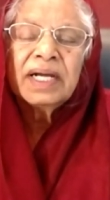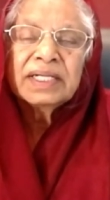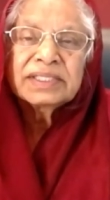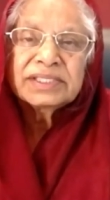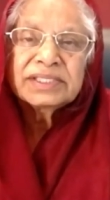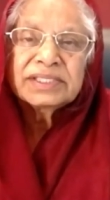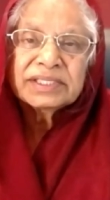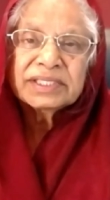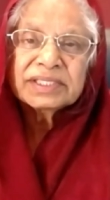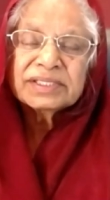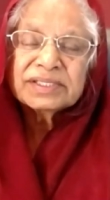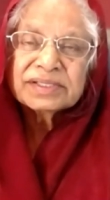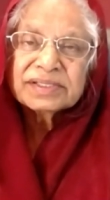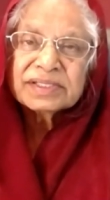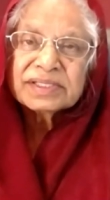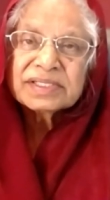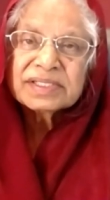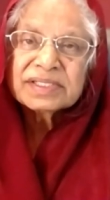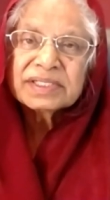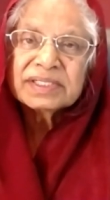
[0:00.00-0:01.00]
our church
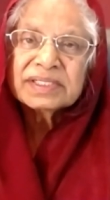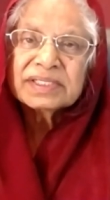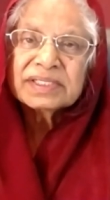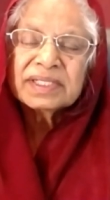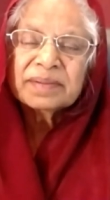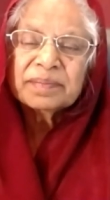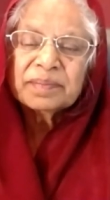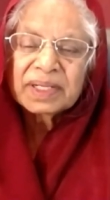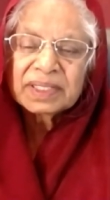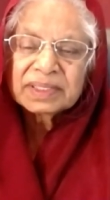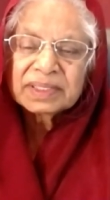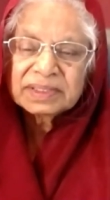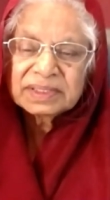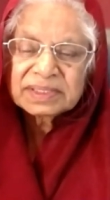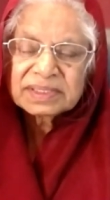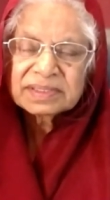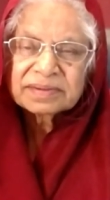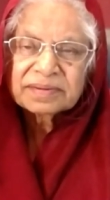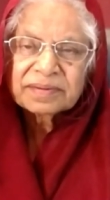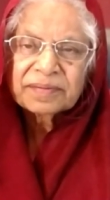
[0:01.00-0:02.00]
sisters and
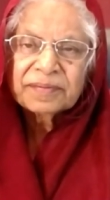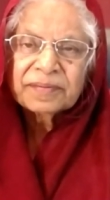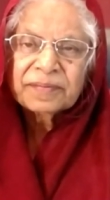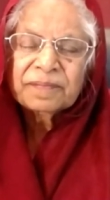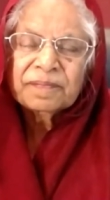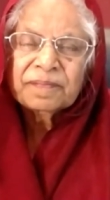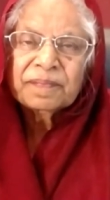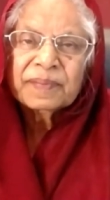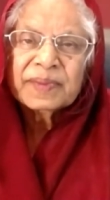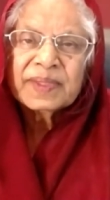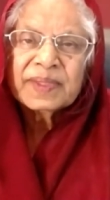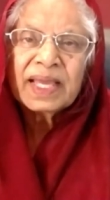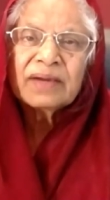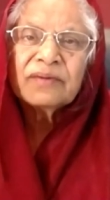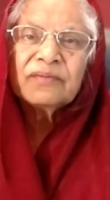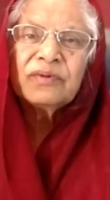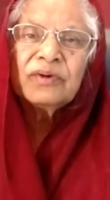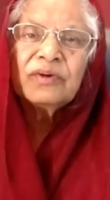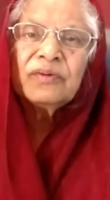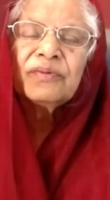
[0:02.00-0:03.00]
brothers,
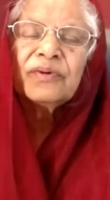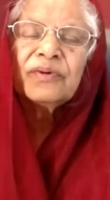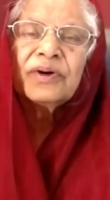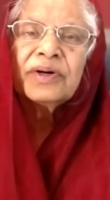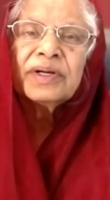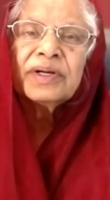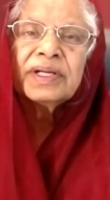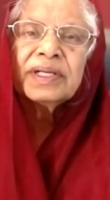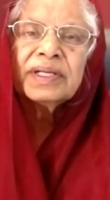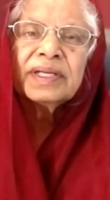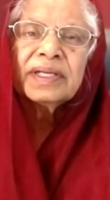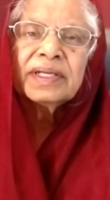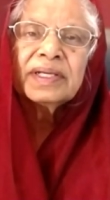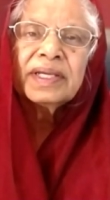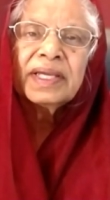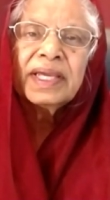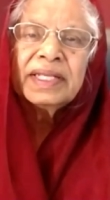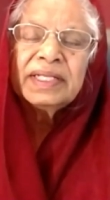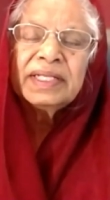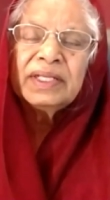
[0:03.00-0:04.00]
thankful for
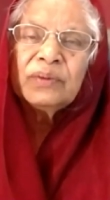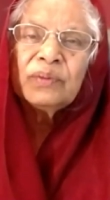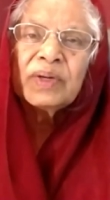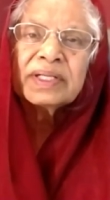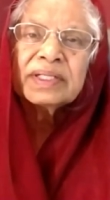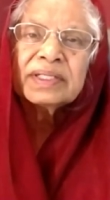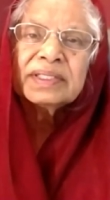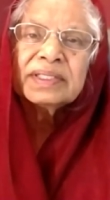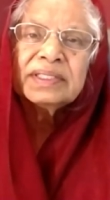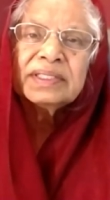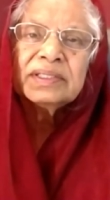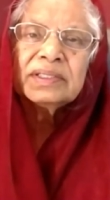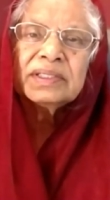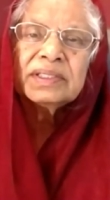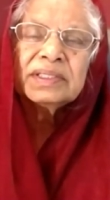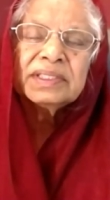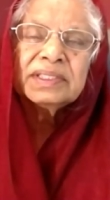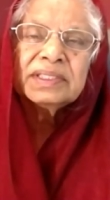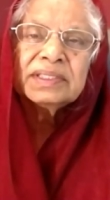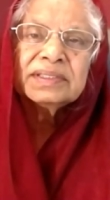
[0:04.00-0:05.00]
anyone.
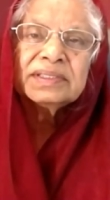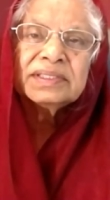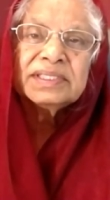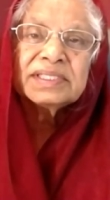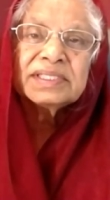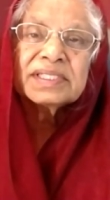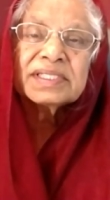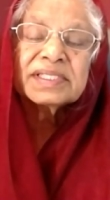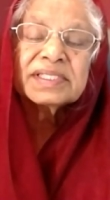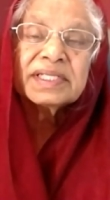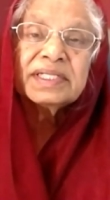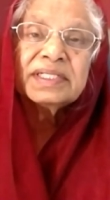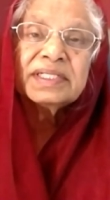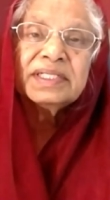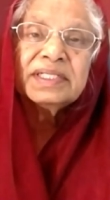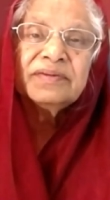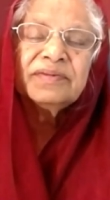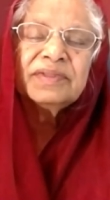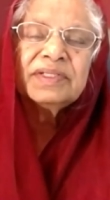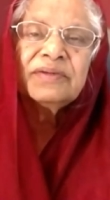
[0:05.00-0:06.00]
Jesus said,
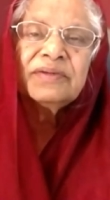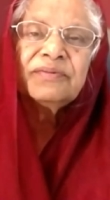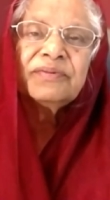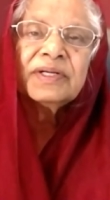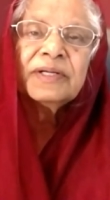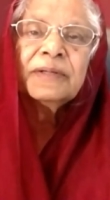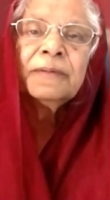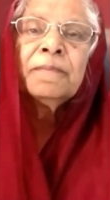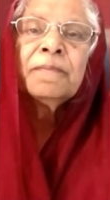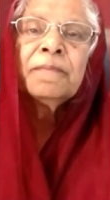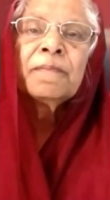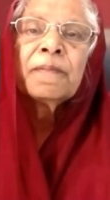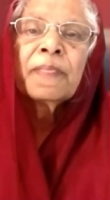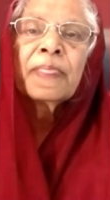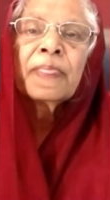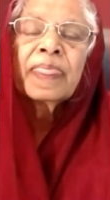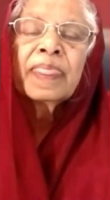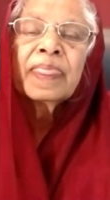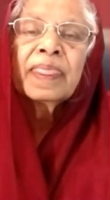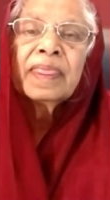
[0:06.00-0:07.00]
even if a
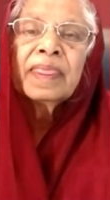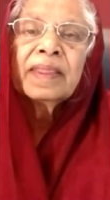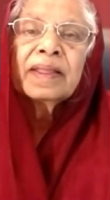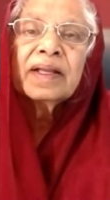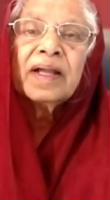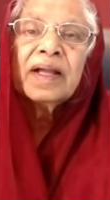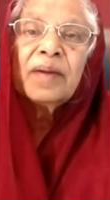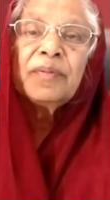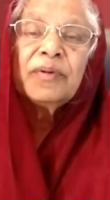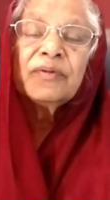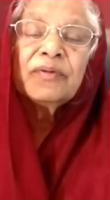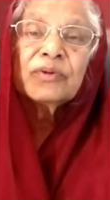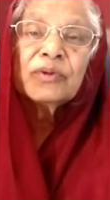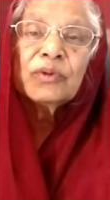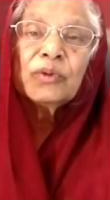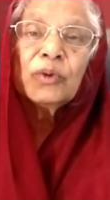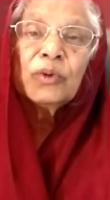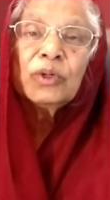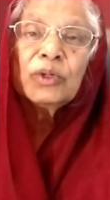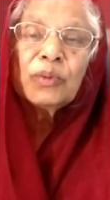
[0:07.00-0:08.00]
cup of
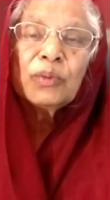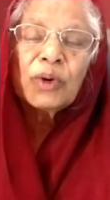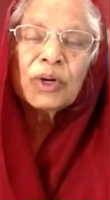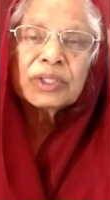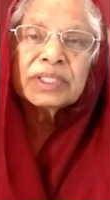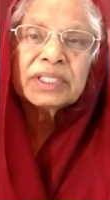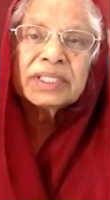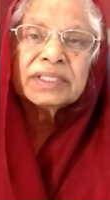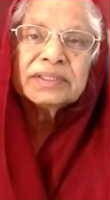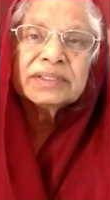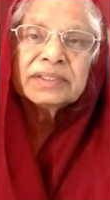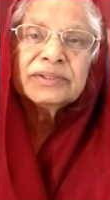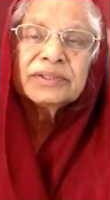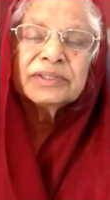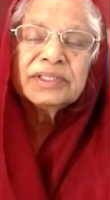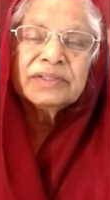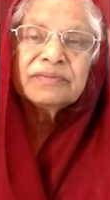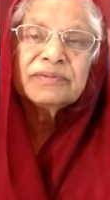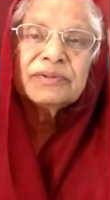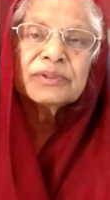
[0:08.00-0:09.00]
cold water
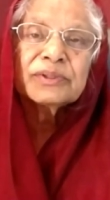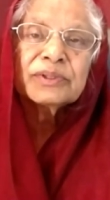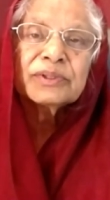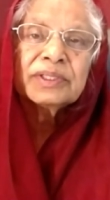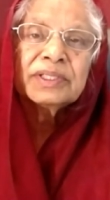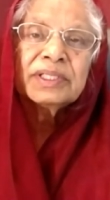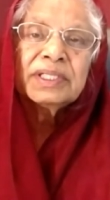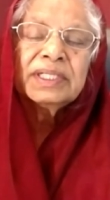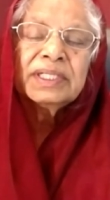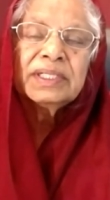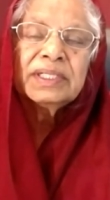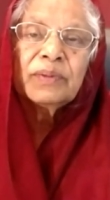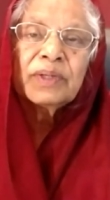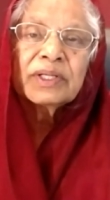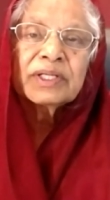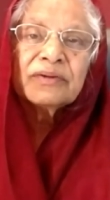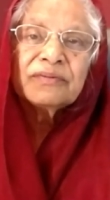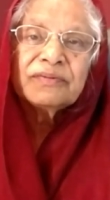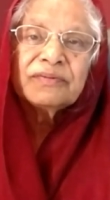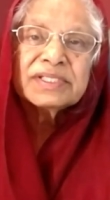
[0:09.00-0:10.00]
you give to
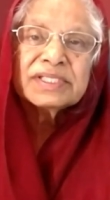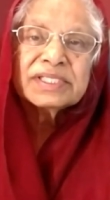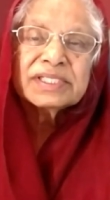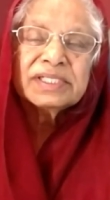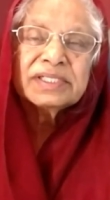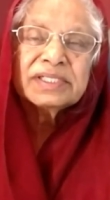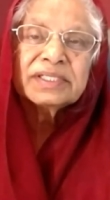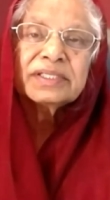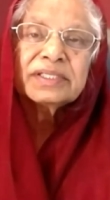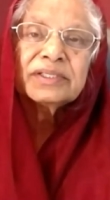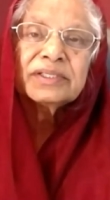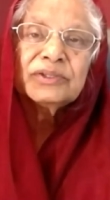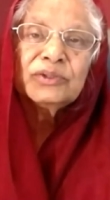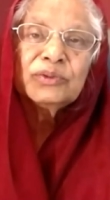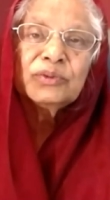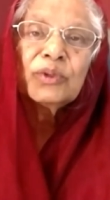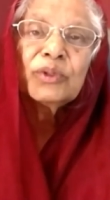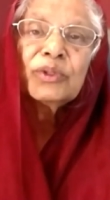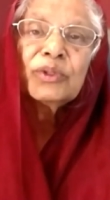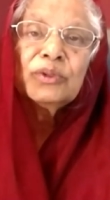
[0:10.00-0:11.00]
one of his children,
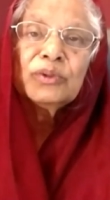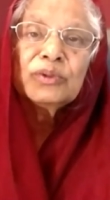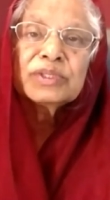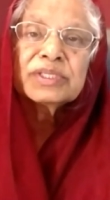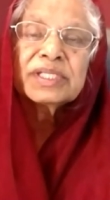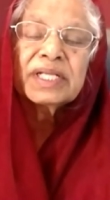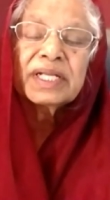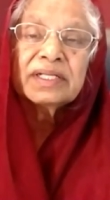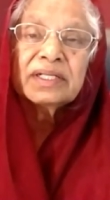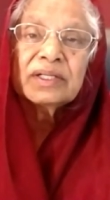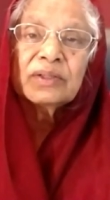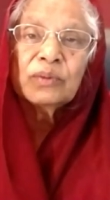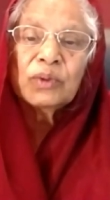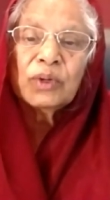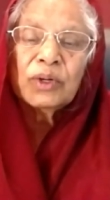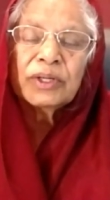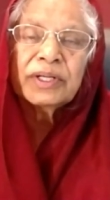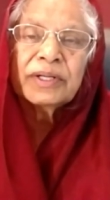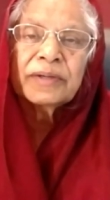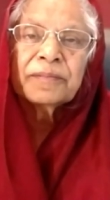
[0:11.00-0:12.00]
you won't lose that
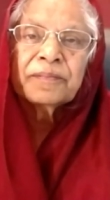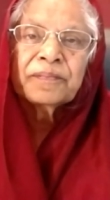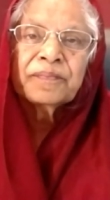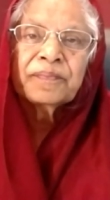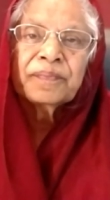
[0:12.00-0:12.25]
reward.